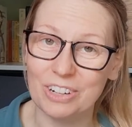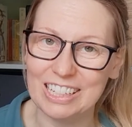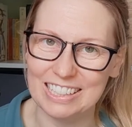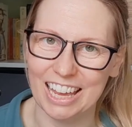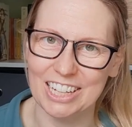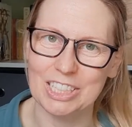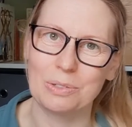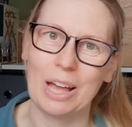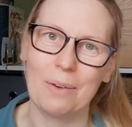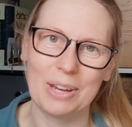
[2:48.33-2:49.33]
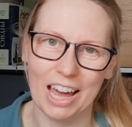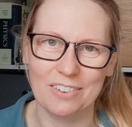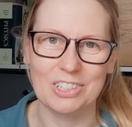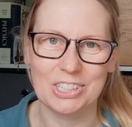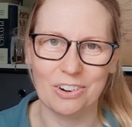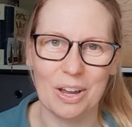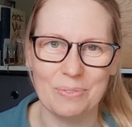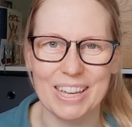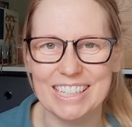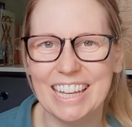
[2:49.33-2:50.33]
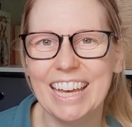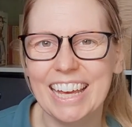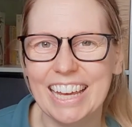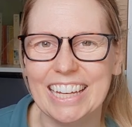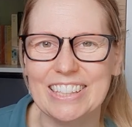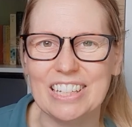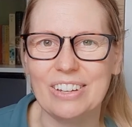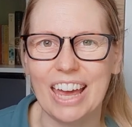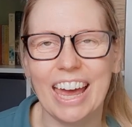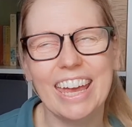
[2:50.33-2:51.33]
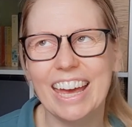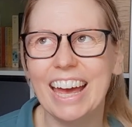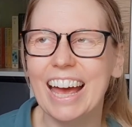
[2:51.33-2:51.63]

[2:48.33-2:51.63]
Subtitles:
research is how we kind of describe it here in the UK.